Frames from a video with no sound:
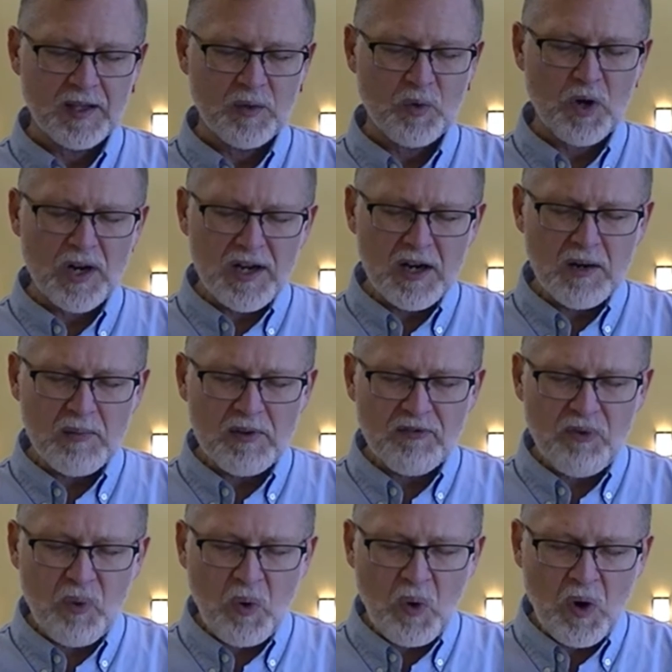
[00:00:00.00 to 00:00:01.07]
We're here
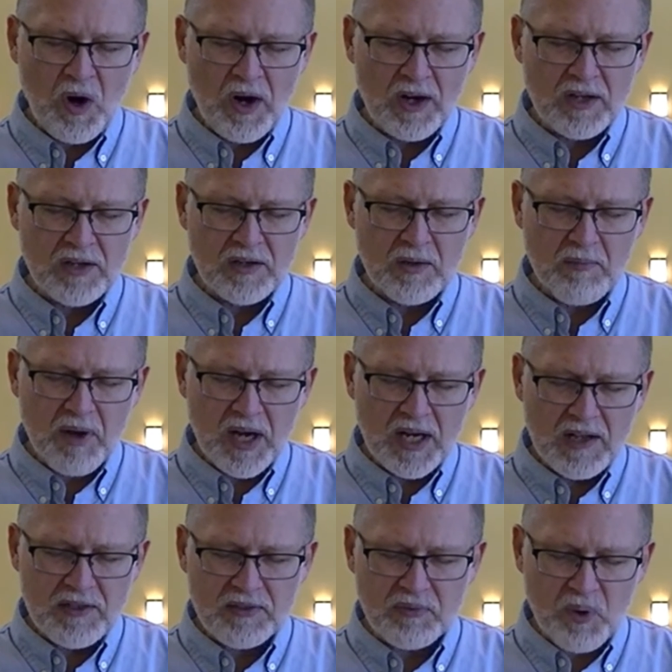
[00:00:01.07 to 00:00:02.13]
before your
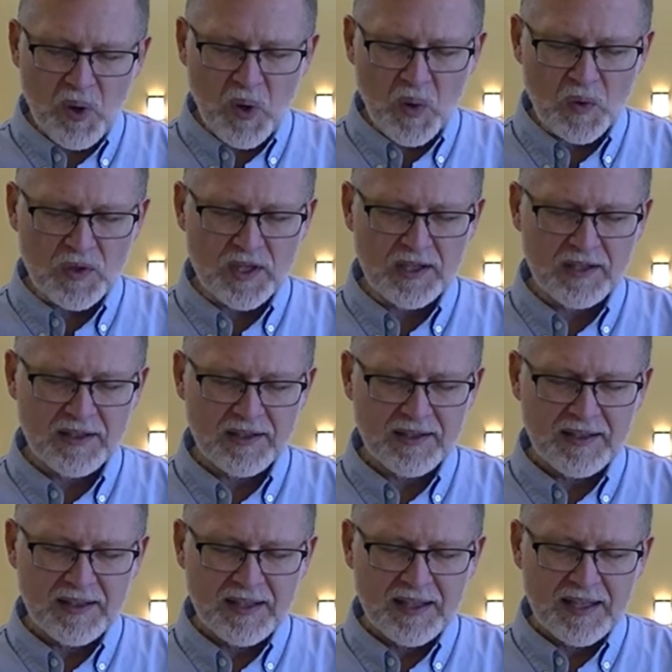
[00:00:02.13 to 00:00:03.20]
mighty throne,
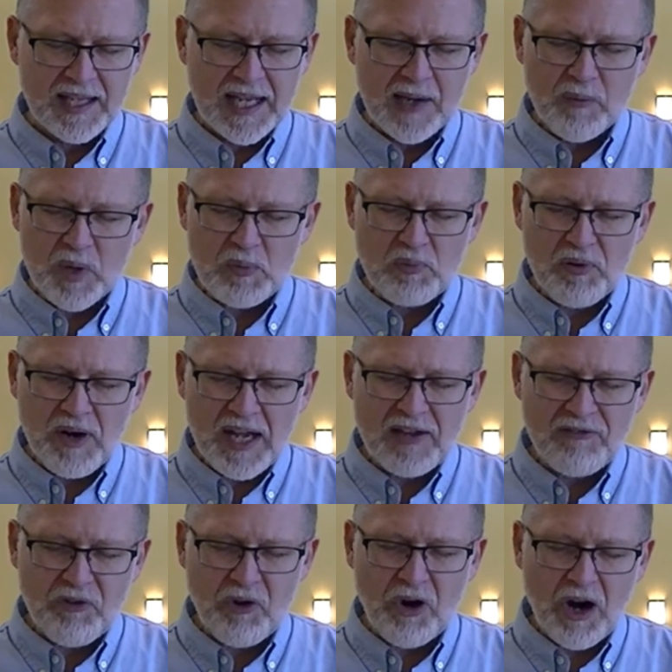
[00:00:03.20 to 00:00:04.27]
and we pray
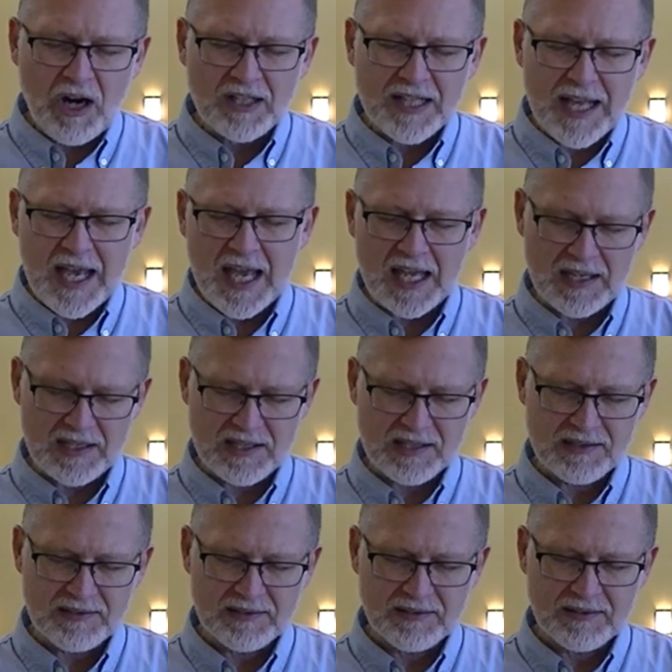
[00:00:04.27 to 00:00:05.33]
for our land.
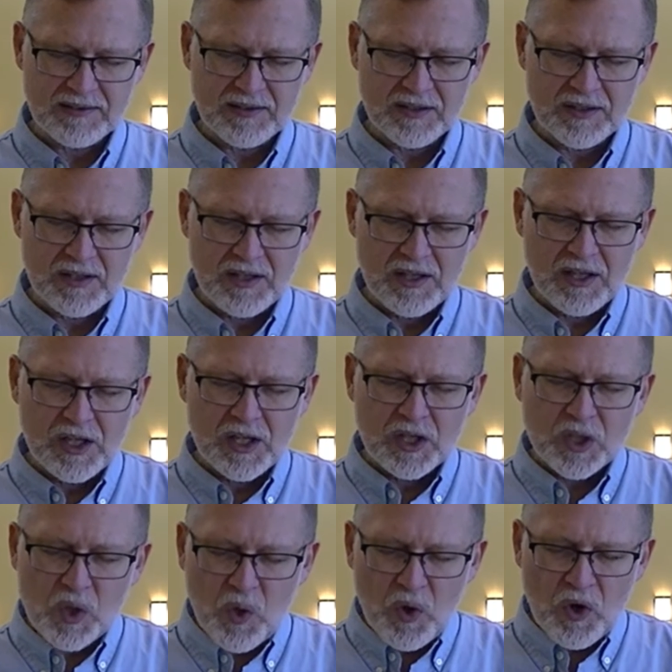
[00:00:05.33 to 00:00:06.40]

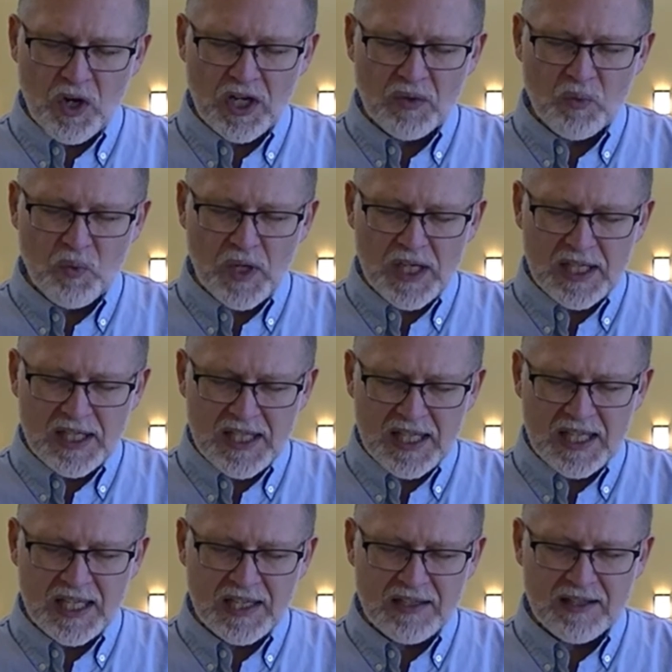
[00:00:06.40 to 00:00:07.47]
Lord, we
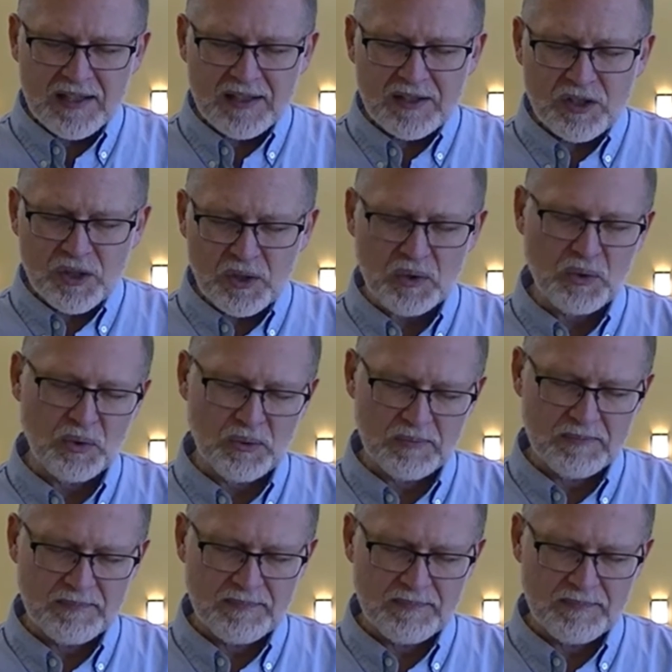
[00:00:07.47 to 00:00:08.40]
need you.